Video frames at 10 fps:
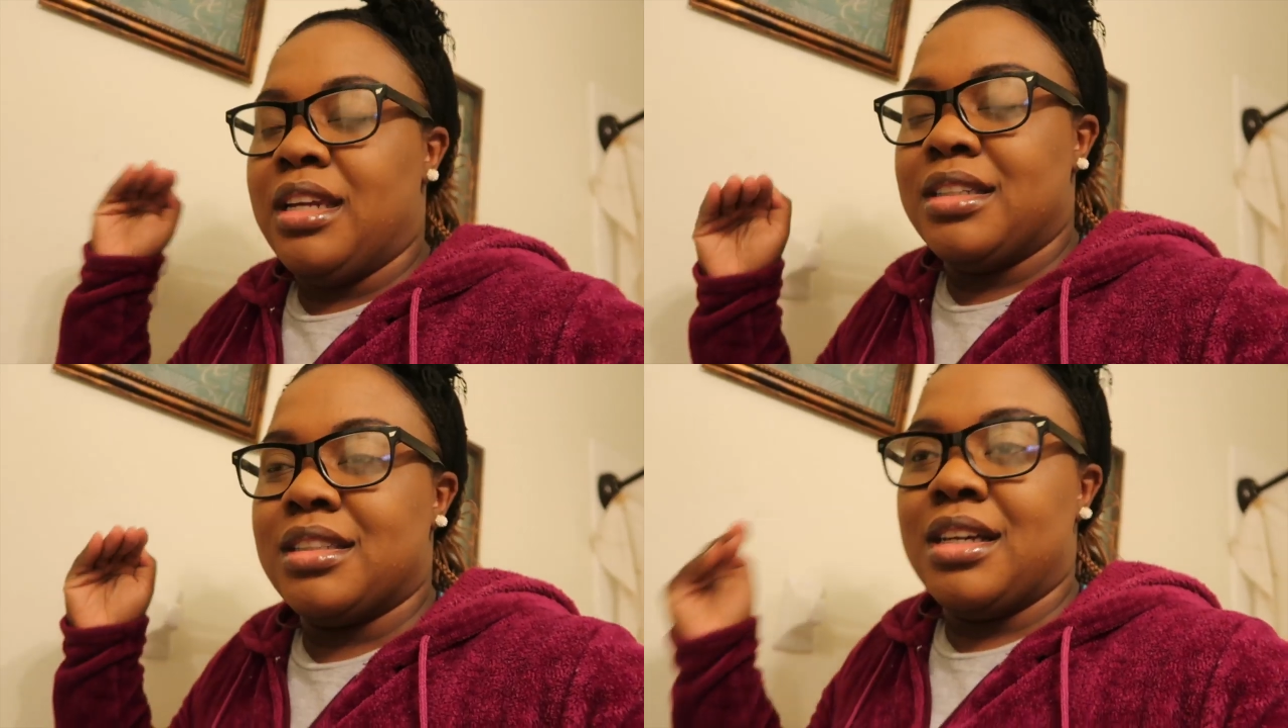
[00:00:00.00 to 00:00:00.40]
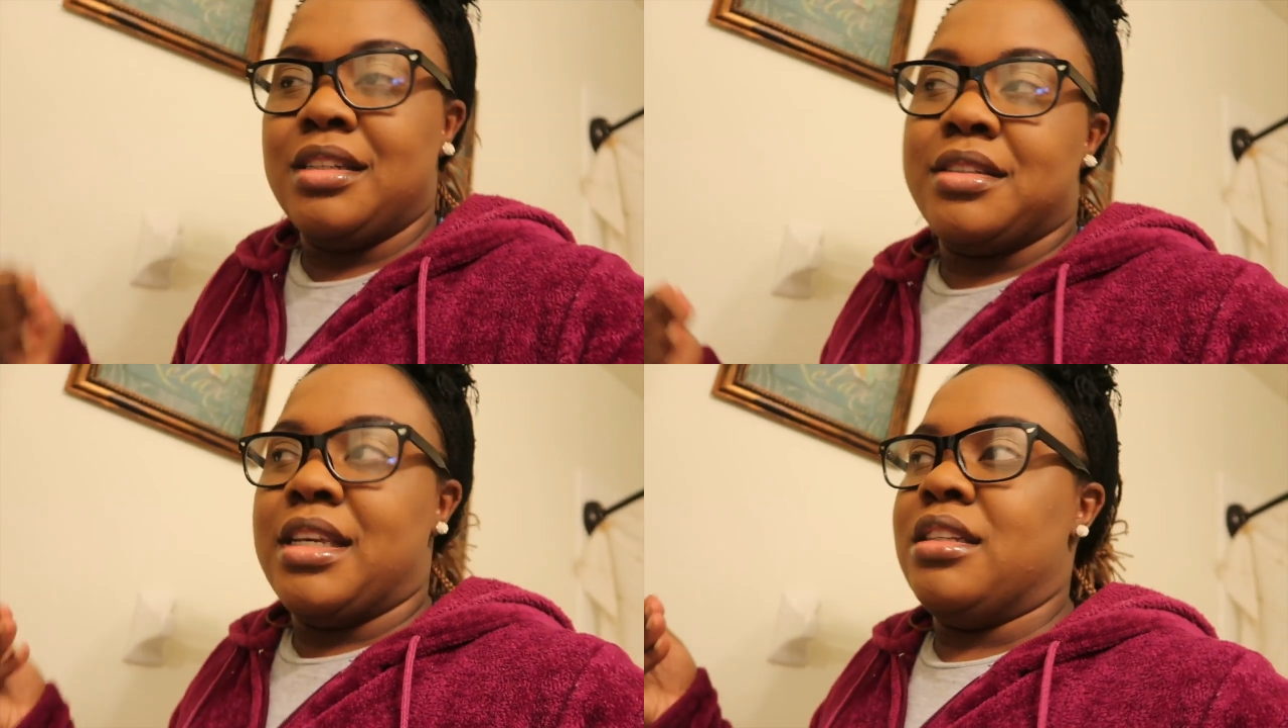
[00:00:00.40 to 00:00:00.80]
It is
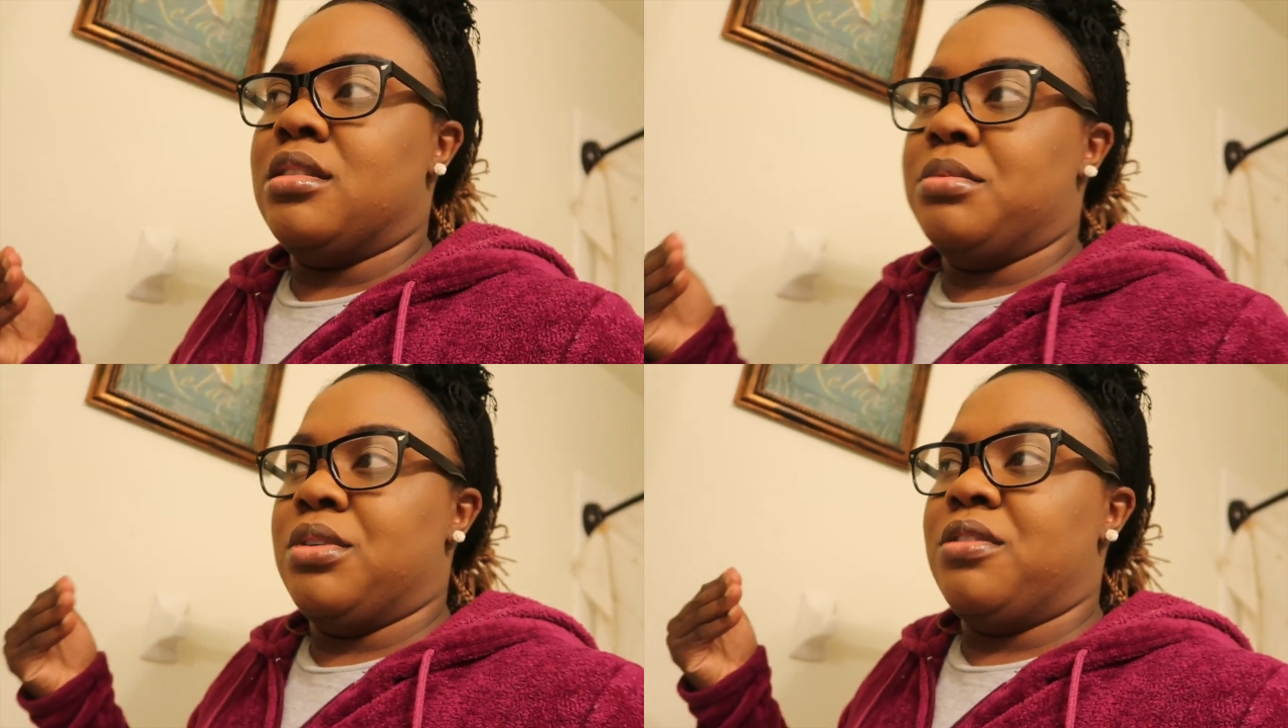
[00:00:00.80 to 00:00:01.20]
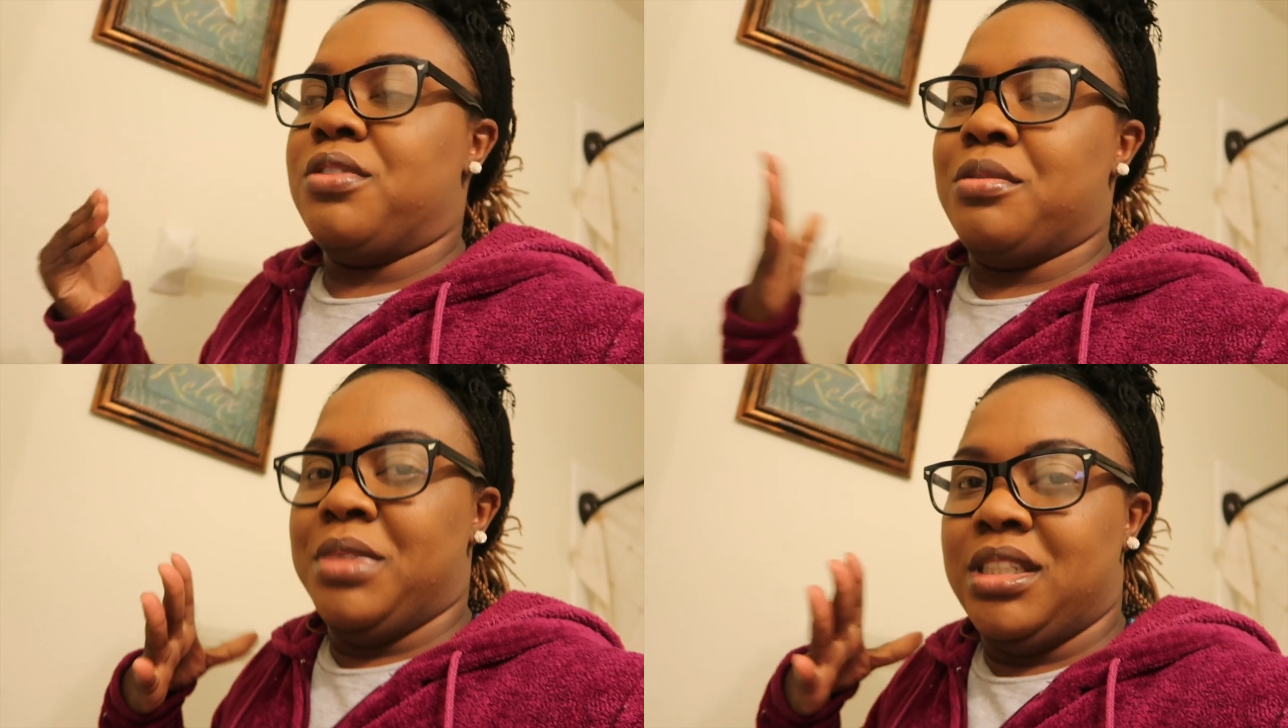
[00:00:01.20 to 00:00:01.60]
unacceptable
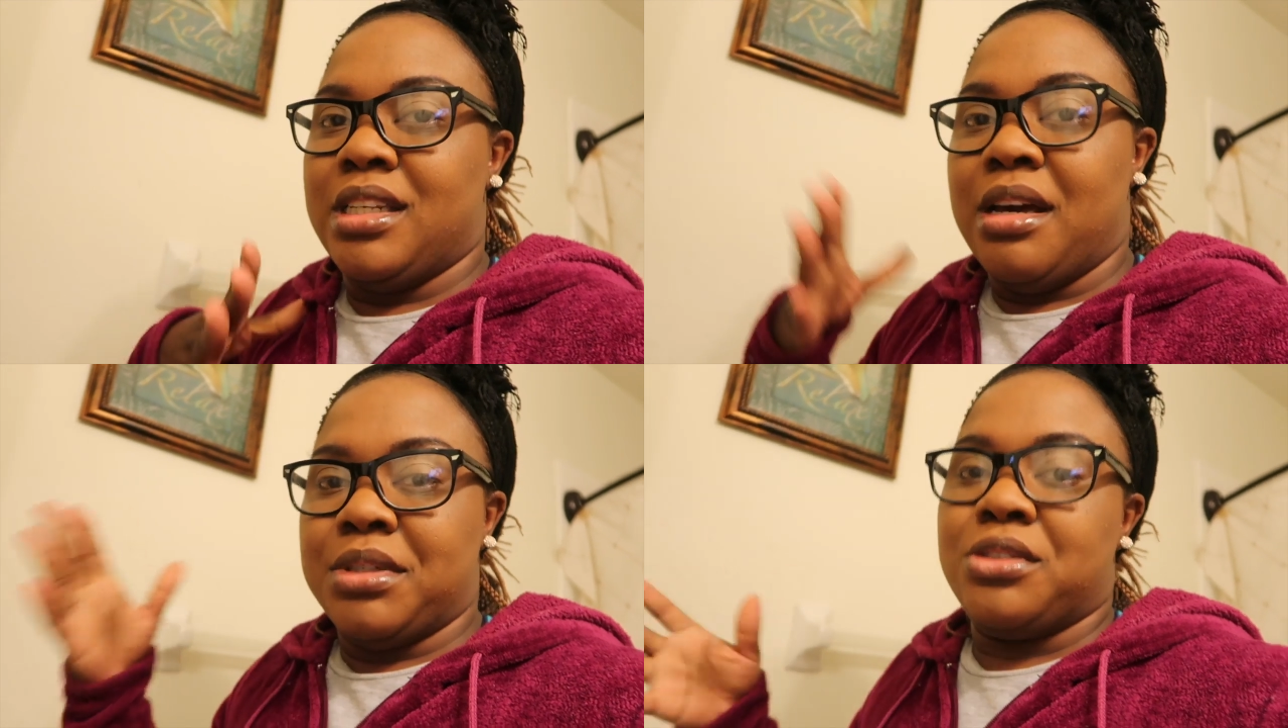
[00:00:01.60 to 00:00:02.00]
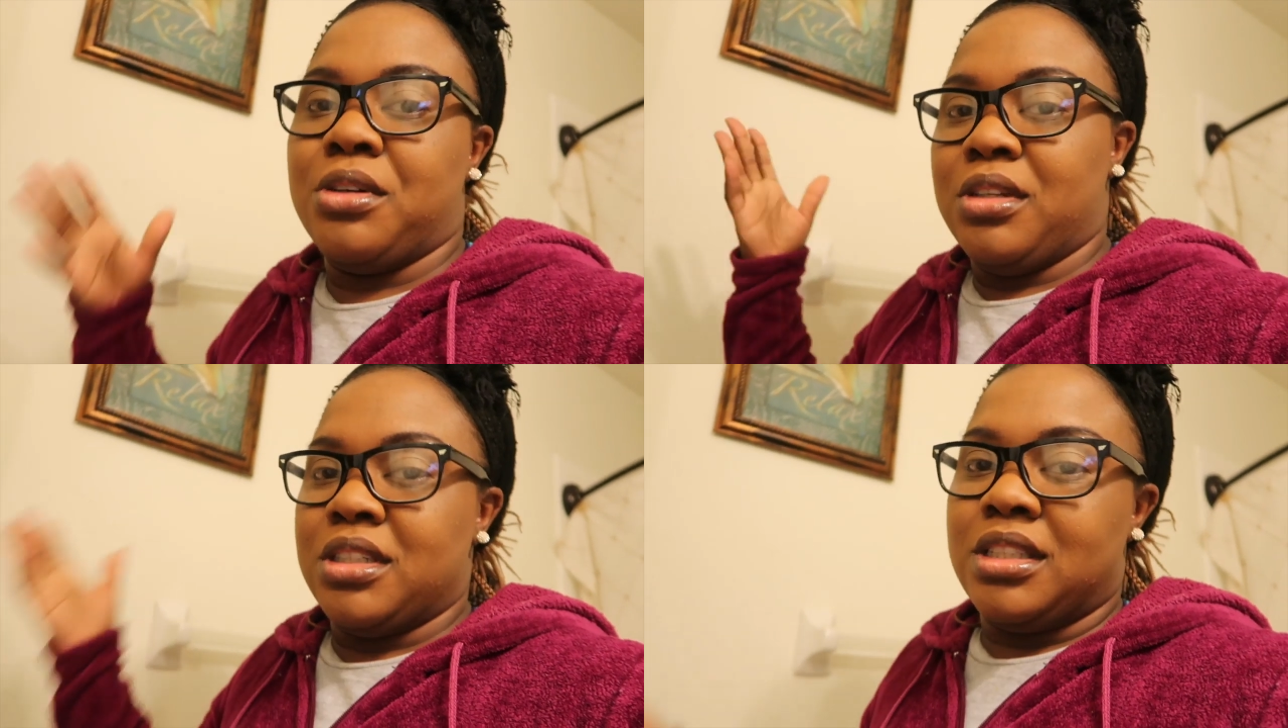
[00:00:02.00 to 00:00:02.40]
for me to have a stroller